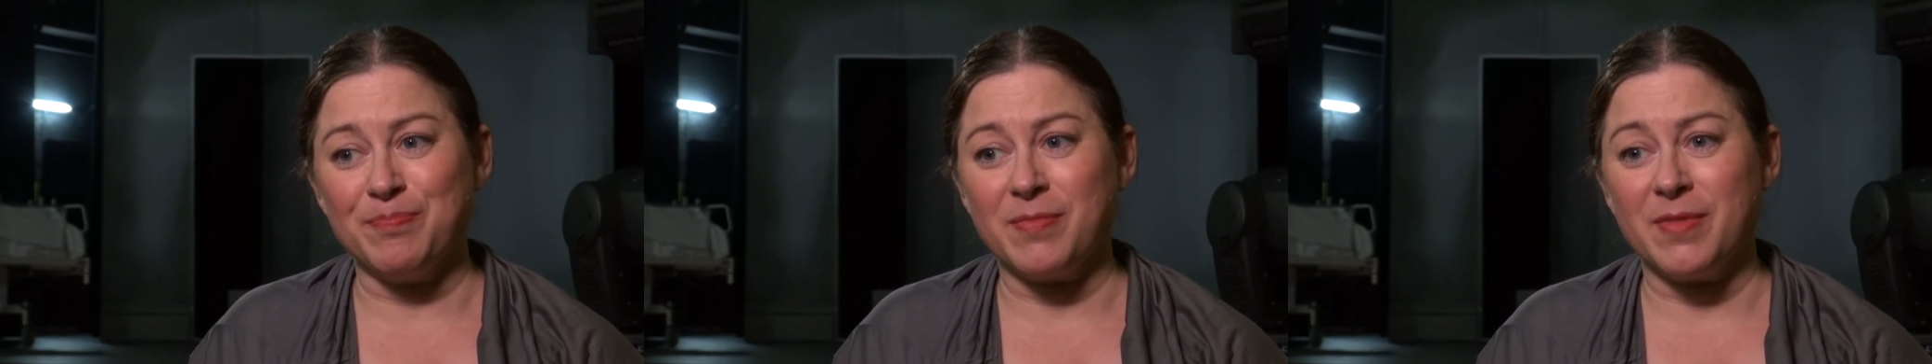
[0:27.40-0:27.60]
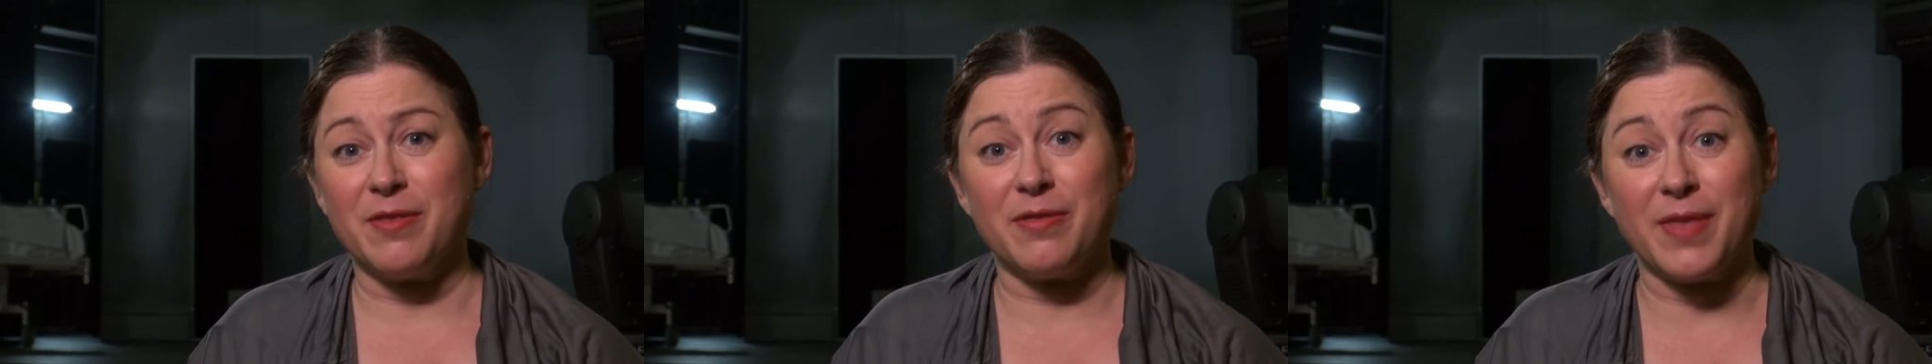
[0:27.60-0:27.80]

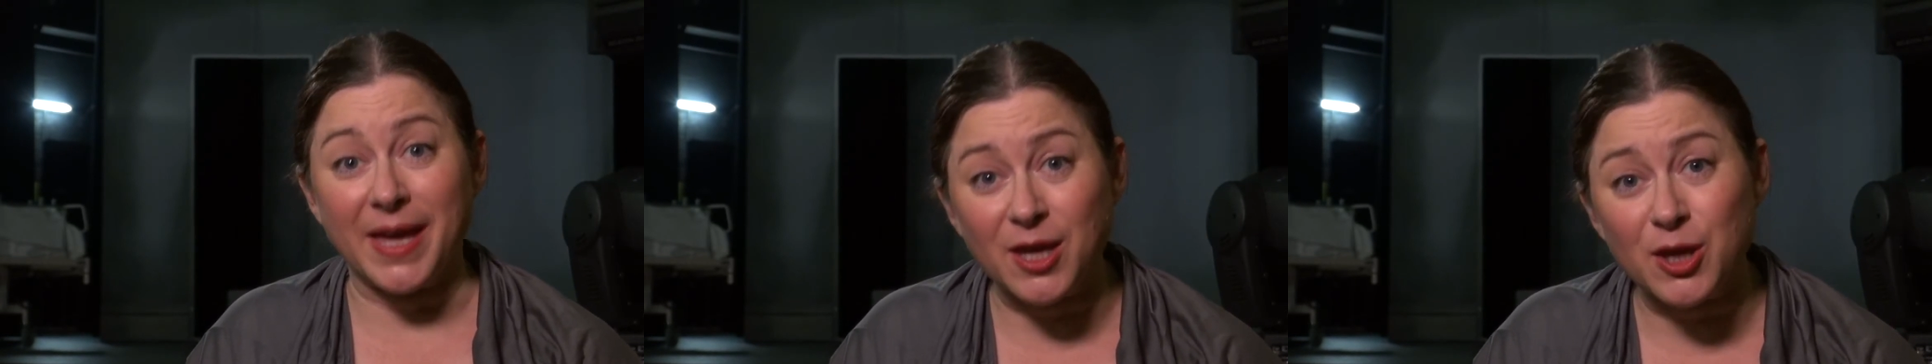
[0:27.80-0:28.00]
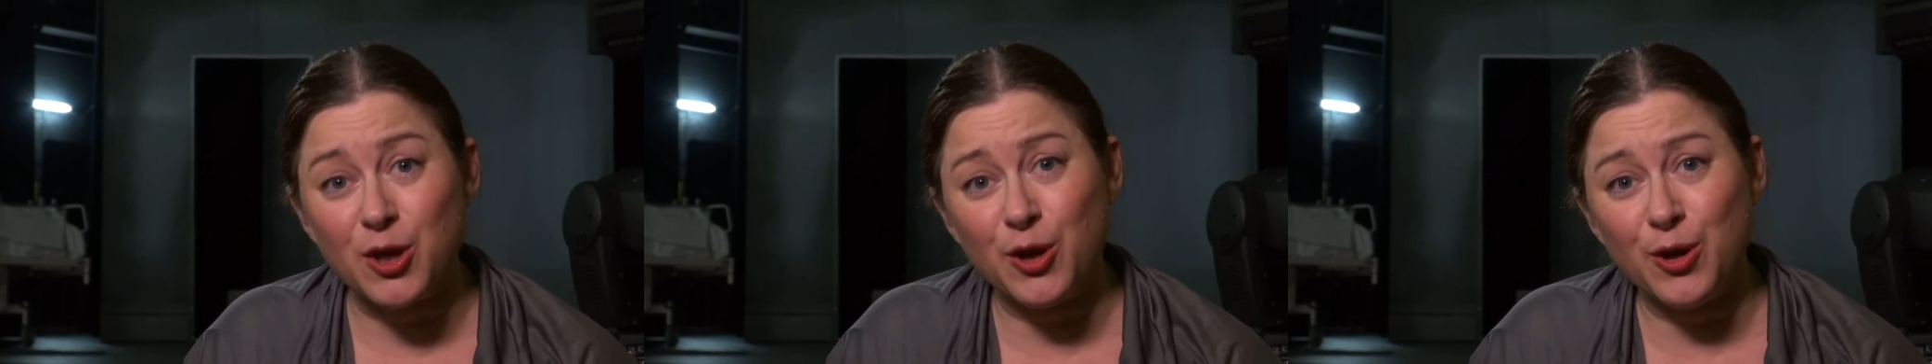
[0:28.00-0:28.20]

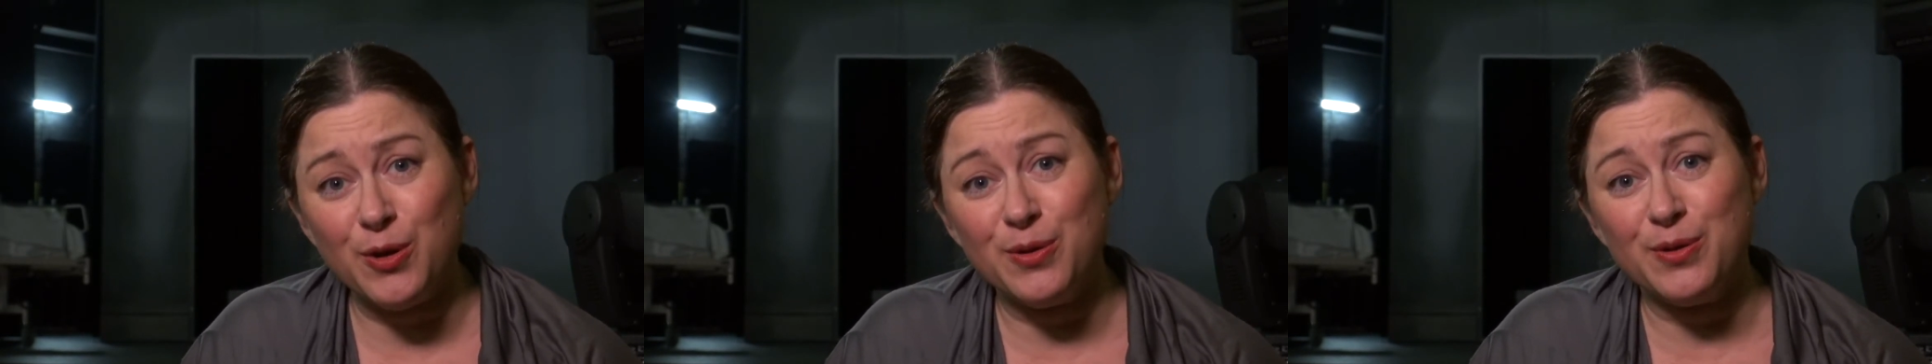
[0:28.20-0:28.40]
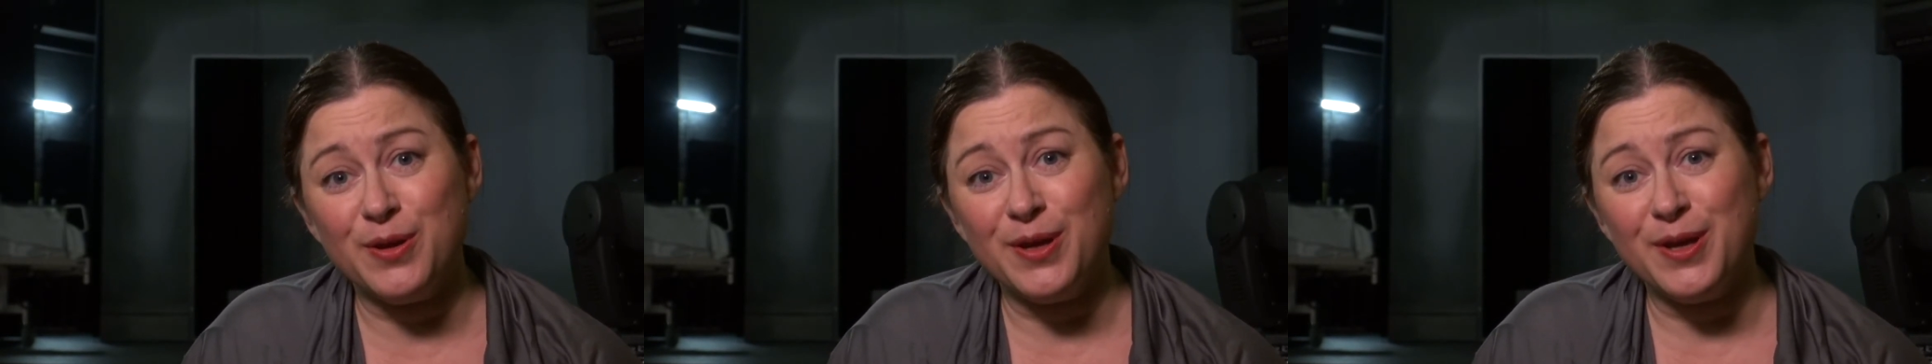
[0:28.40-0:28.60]
thank you
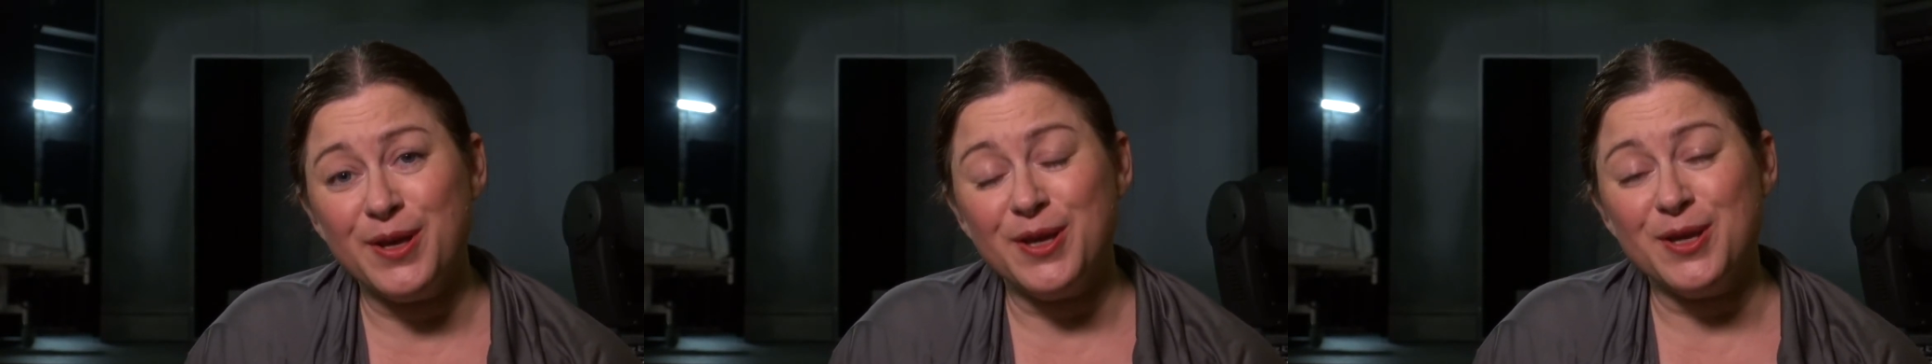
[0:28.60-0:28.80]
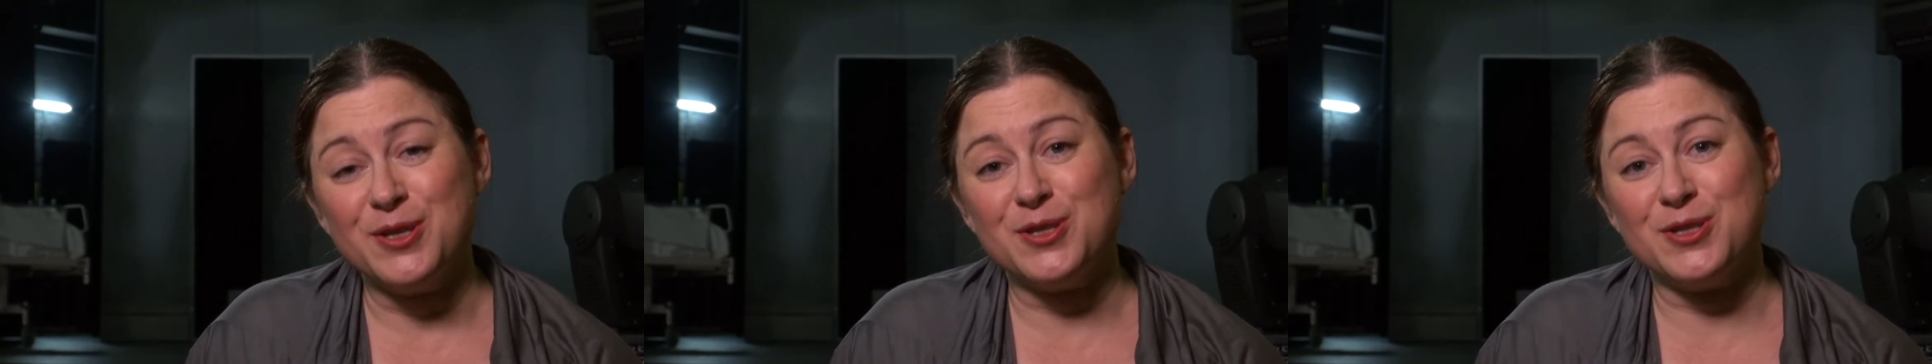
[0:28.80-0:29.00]

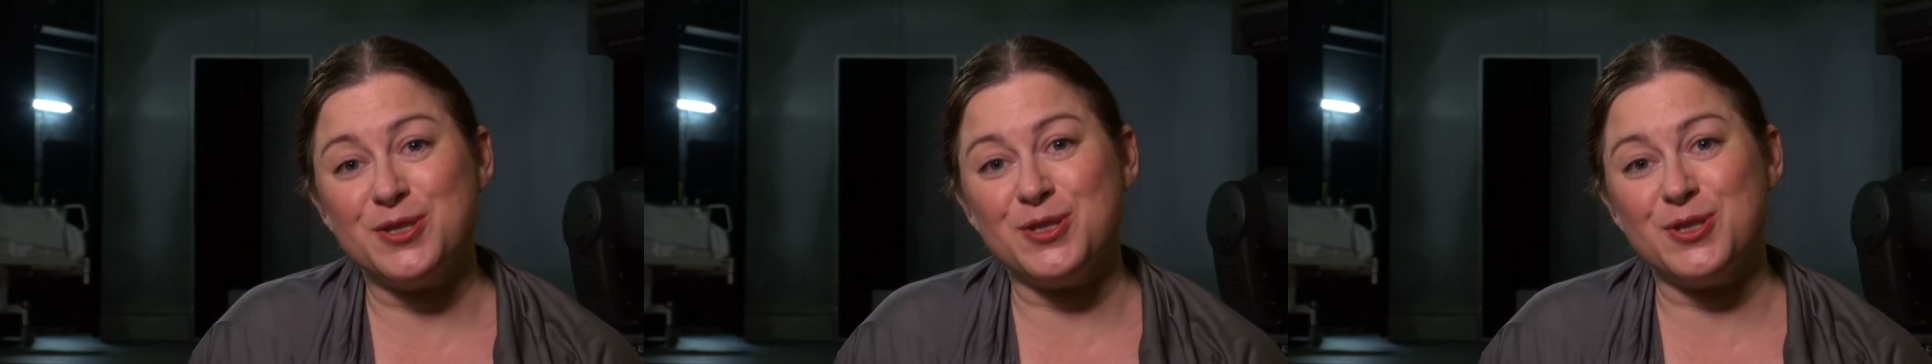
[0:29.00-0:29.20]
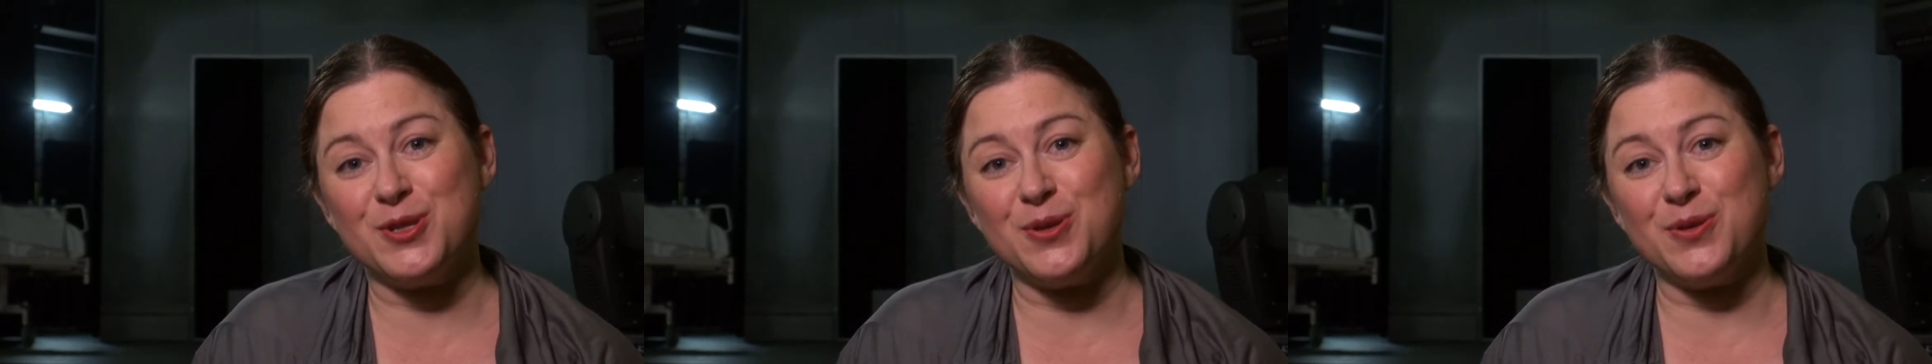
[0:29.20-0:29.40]

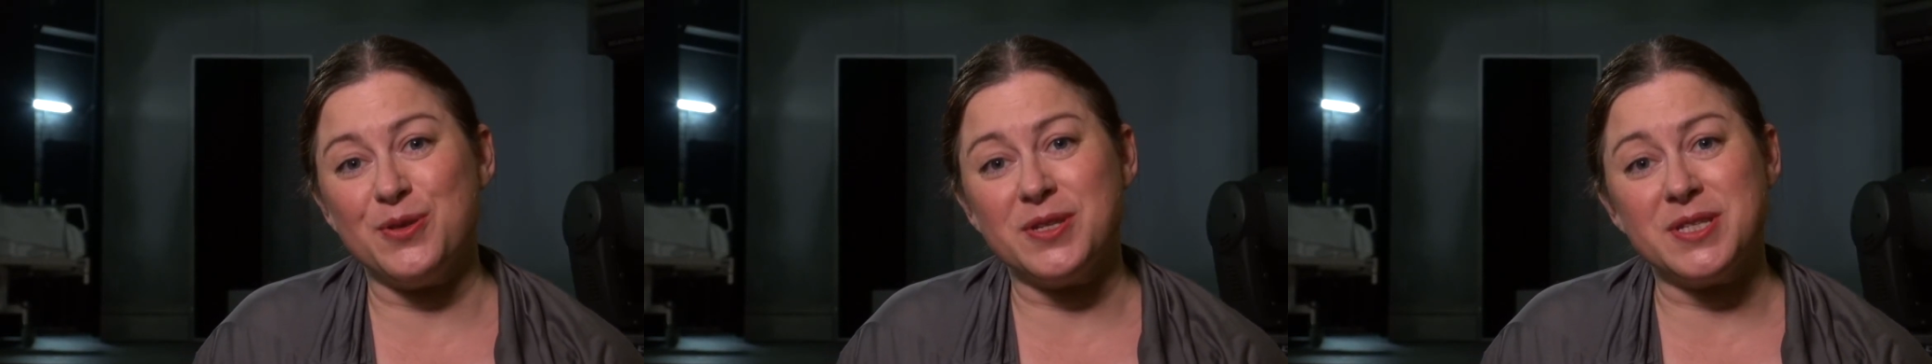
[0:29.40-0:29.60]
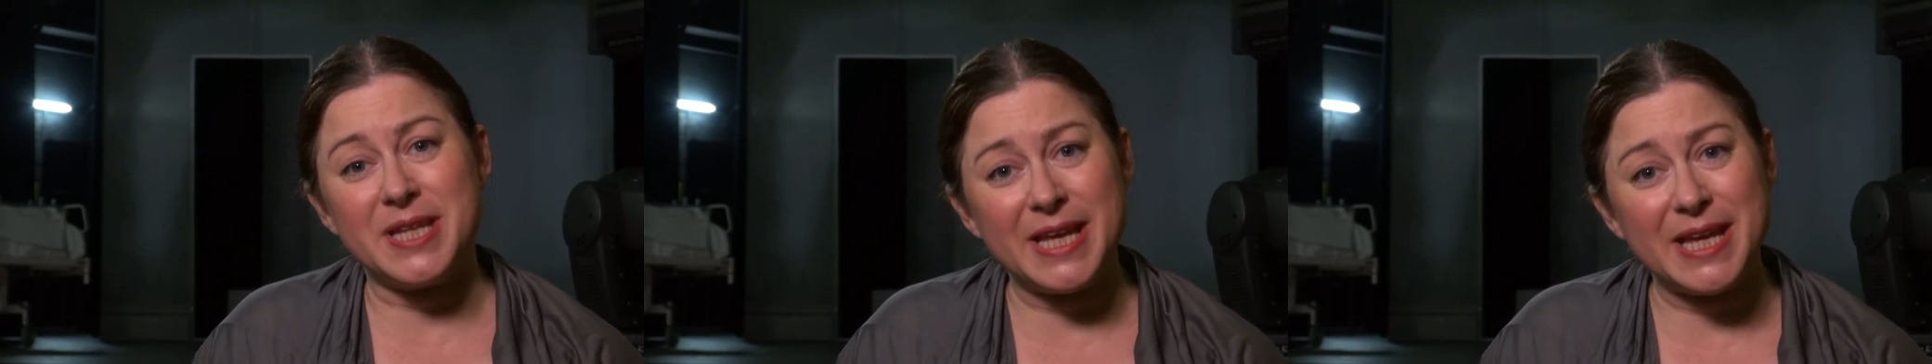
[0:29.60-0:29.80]
to the
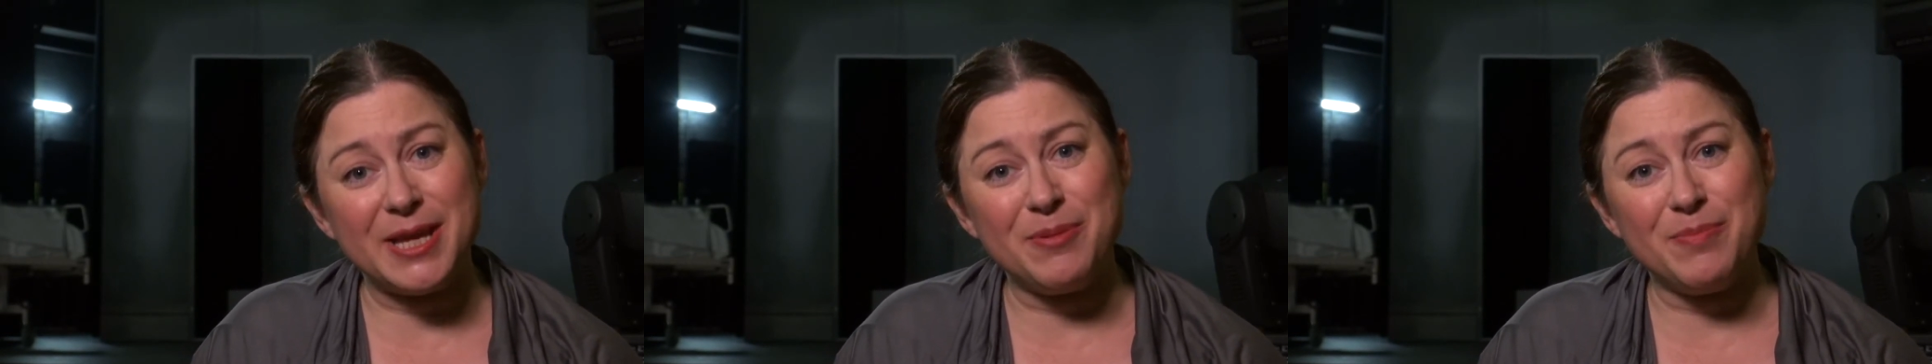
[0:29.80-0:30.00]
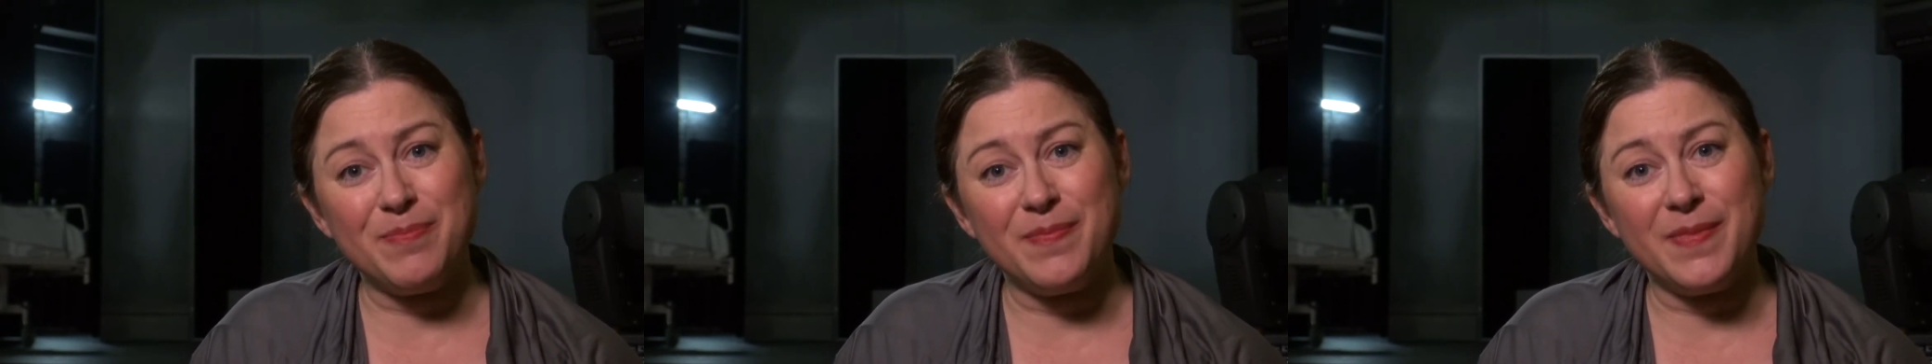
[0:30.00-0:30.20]
team